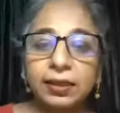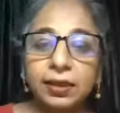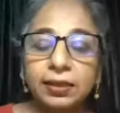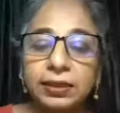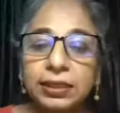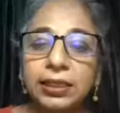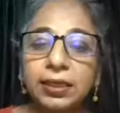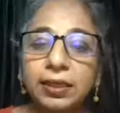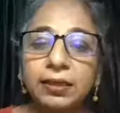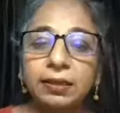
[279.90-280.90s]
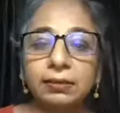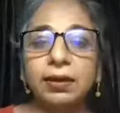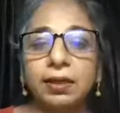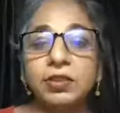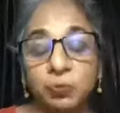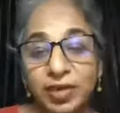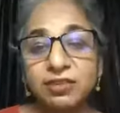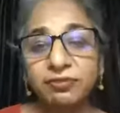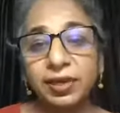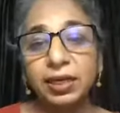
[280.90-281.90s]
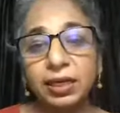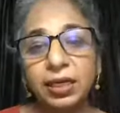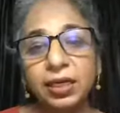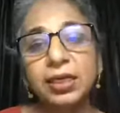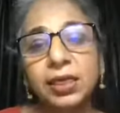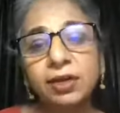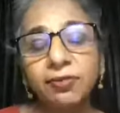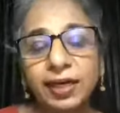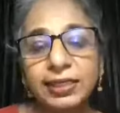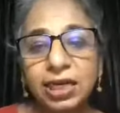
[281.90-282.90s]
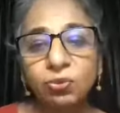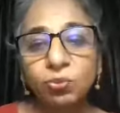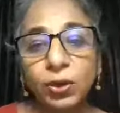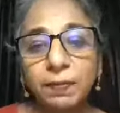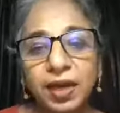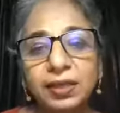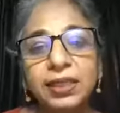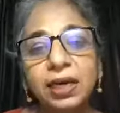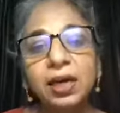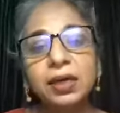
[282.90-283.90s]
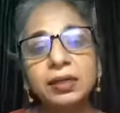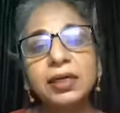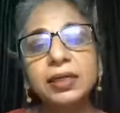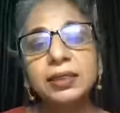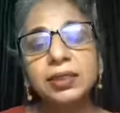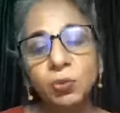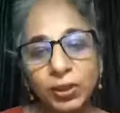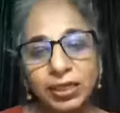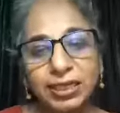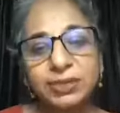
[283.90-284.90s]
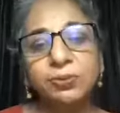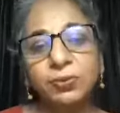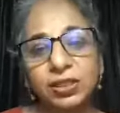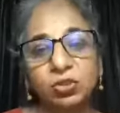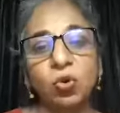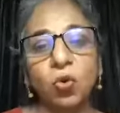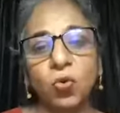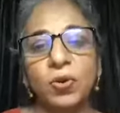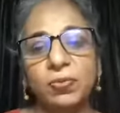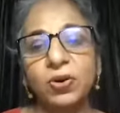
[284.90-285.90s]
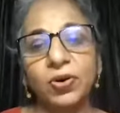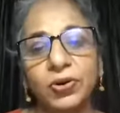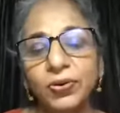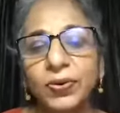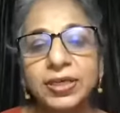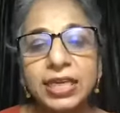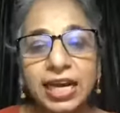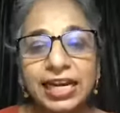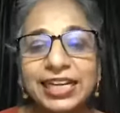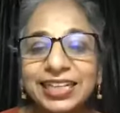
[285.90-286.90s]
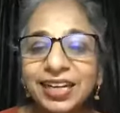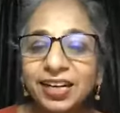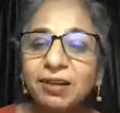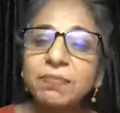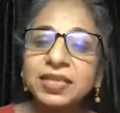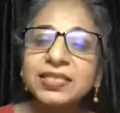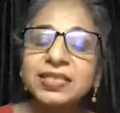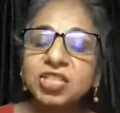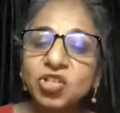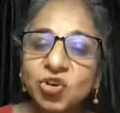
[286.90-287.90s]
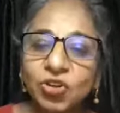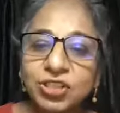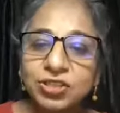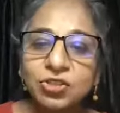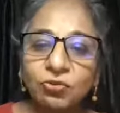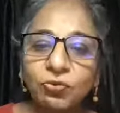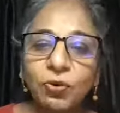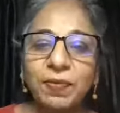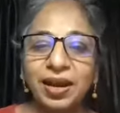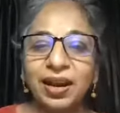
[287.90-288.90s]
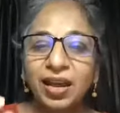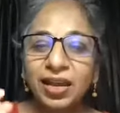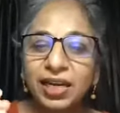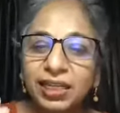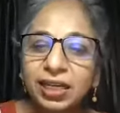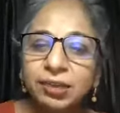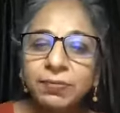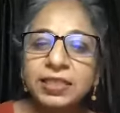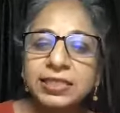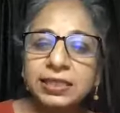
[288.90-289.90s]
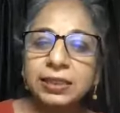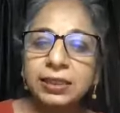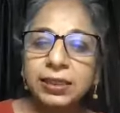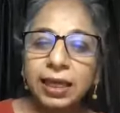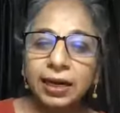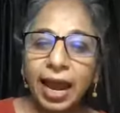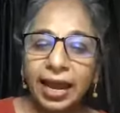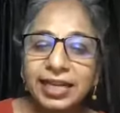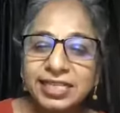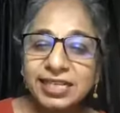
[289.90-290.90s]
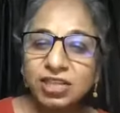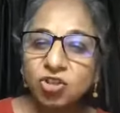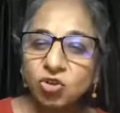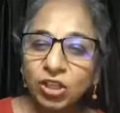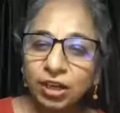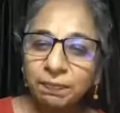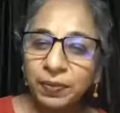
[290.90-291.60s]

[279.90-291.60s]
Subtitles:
the specifically if I take women in the world, we all know it limits the choices of women. It limits their access to their